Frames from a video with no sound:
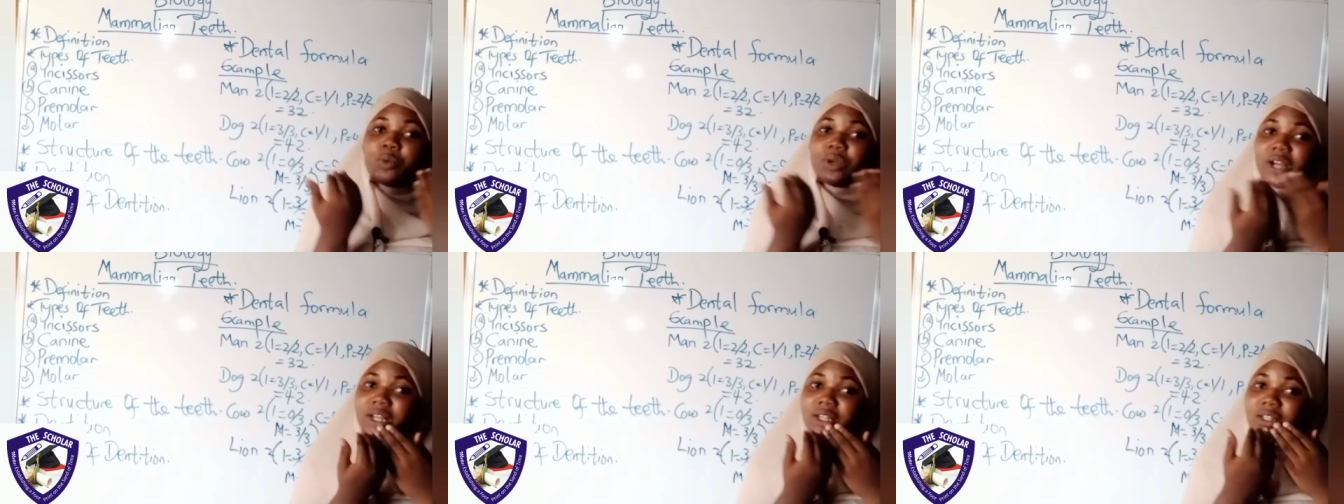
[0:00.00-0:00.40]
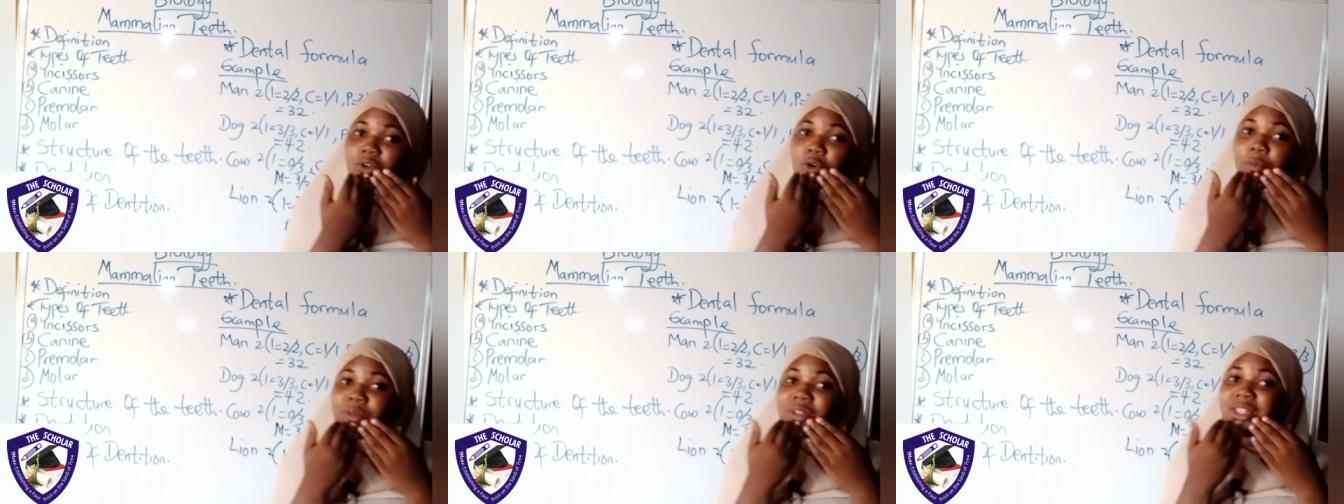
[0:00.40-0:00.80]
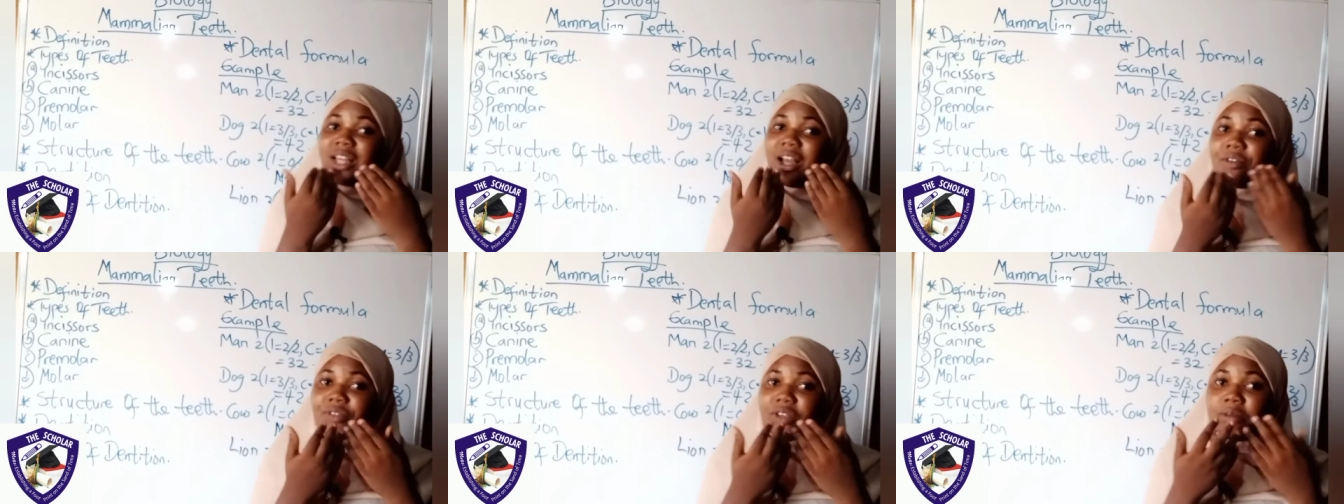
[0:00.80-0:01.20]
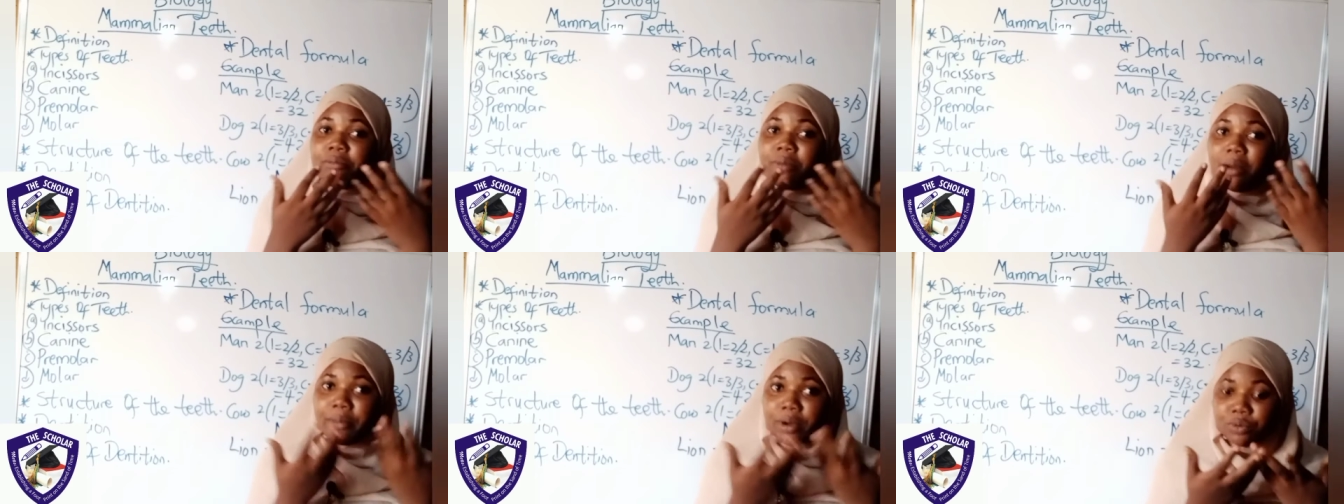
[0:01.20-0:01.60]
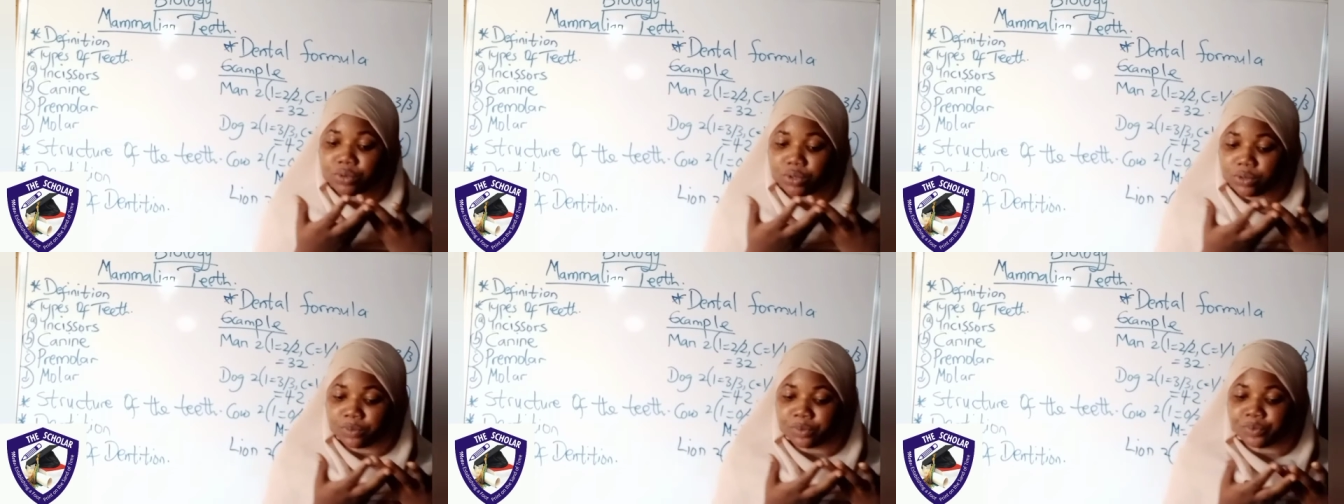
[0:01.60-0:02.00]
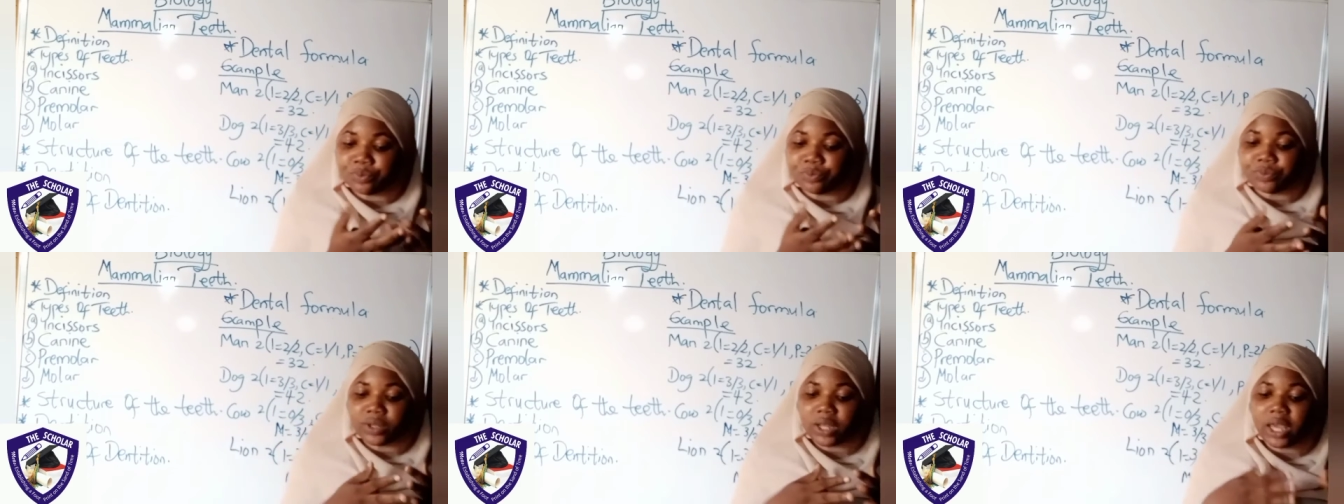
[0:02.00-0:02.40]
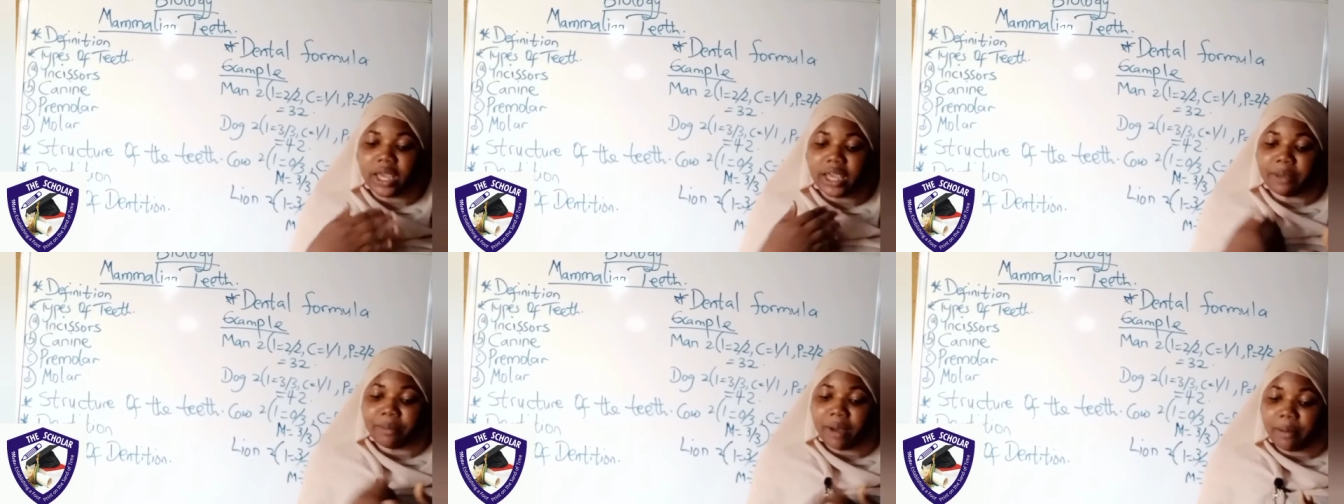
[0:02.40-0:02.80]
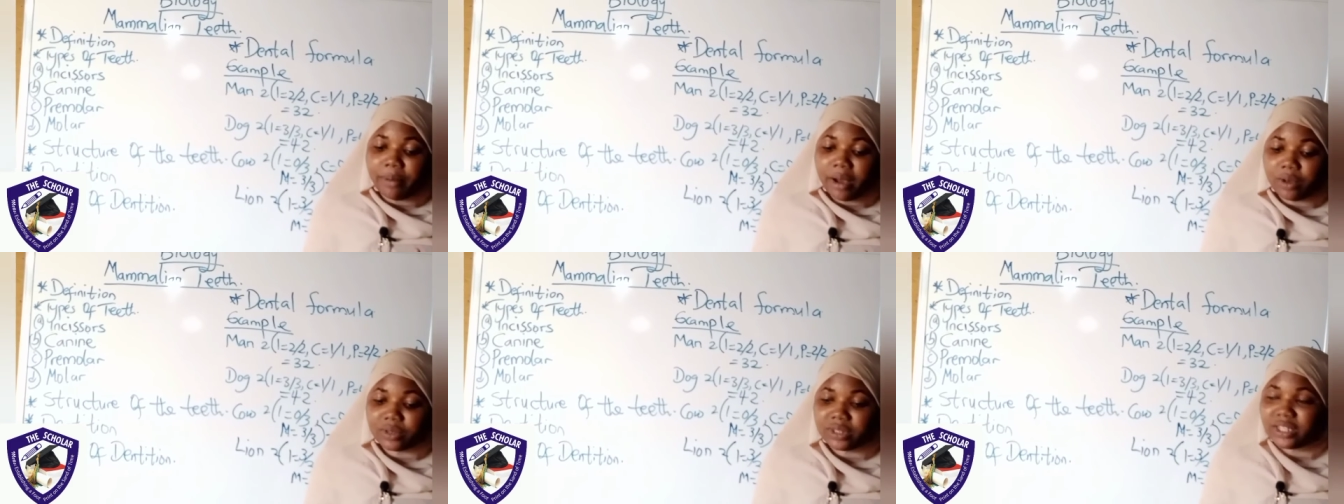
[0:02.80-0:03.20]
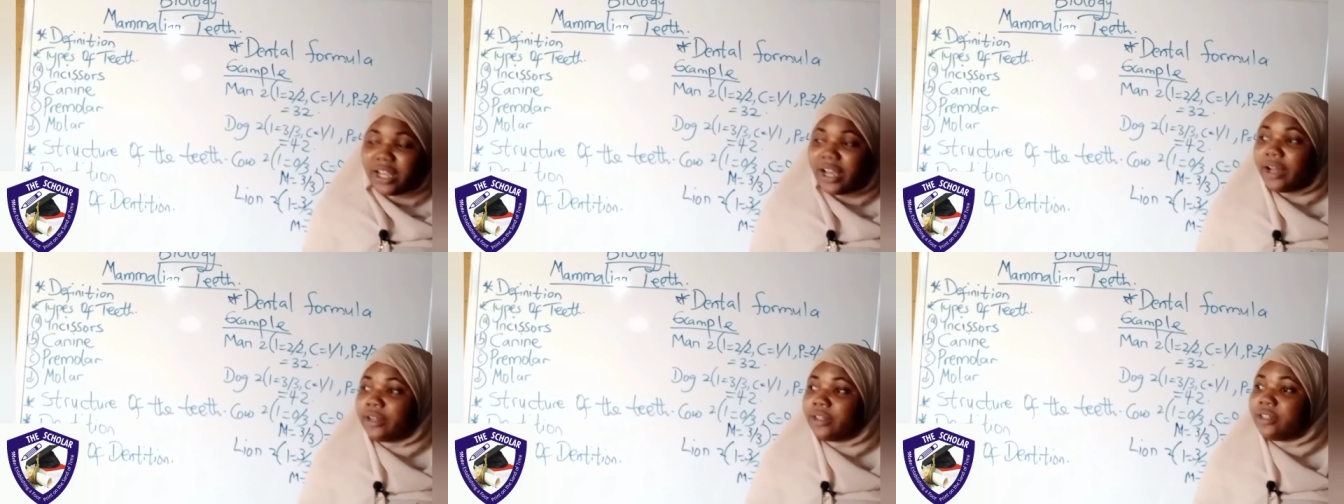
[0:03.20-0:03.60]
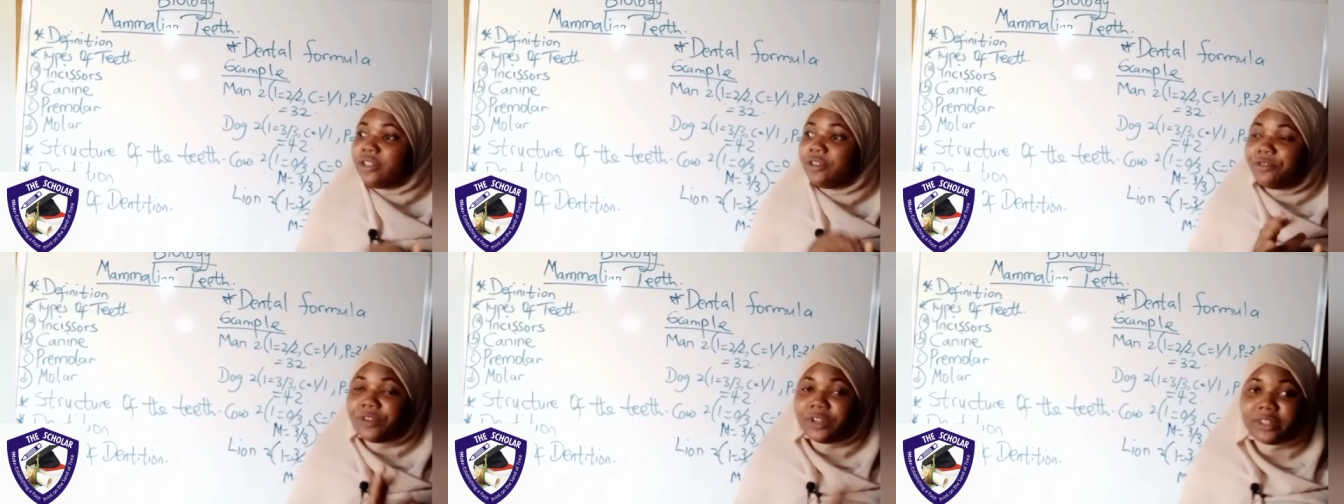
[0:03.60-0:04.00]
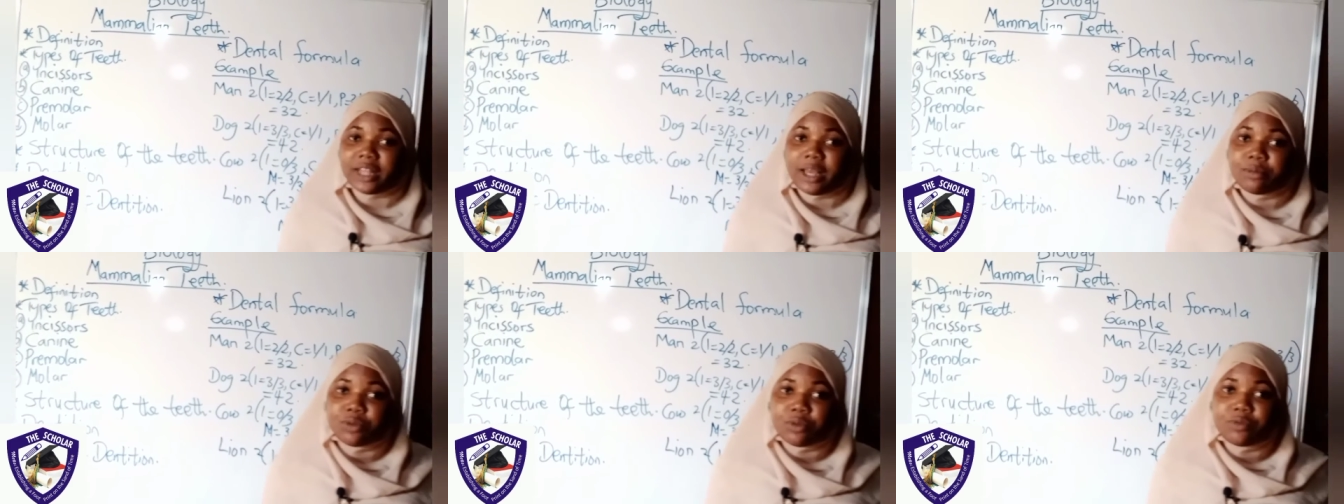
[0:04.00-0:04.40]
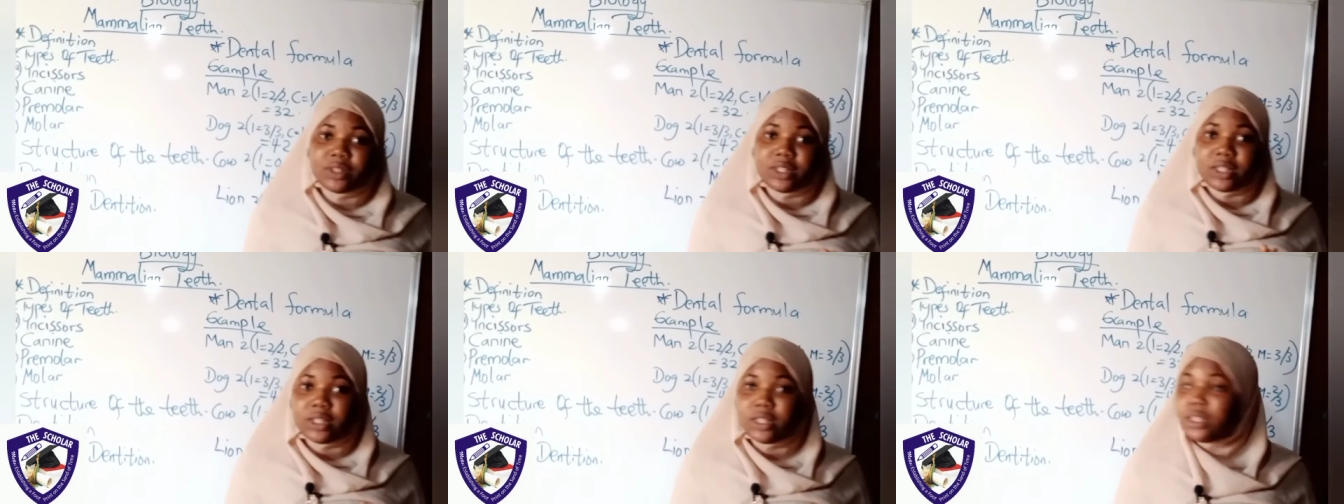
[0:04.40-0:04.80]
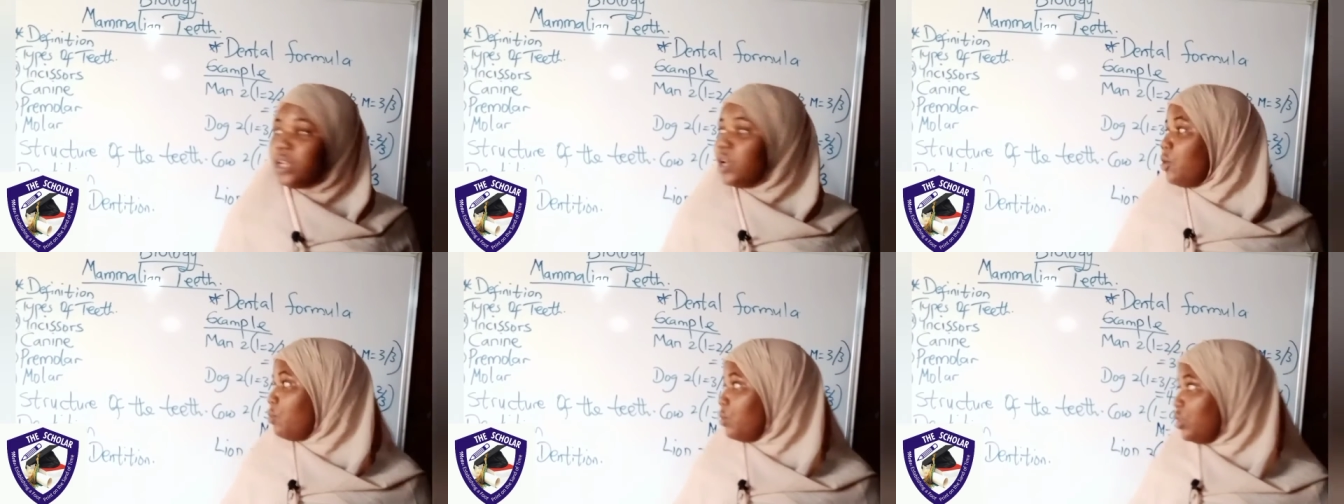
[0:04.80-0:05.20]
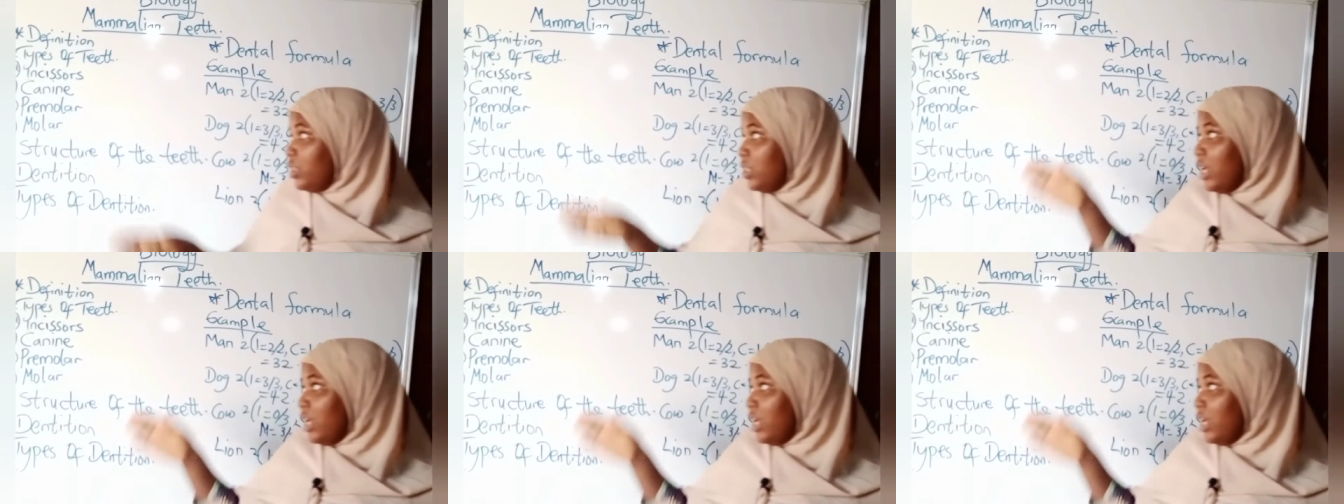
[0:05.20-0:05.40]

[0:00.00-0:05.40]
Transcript: we can observe in mammals. In mammals, there are different types of teeth, which,